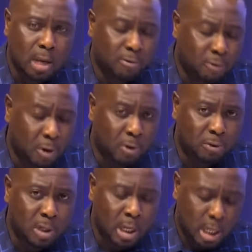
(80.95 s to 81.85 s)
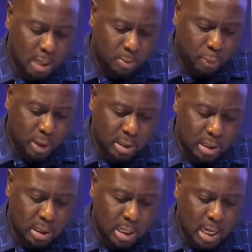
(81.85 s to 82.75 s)
involved in
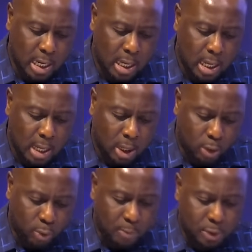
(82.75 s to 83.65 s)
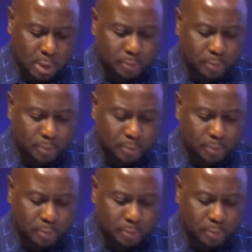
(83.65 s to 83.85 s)
present-day corruption.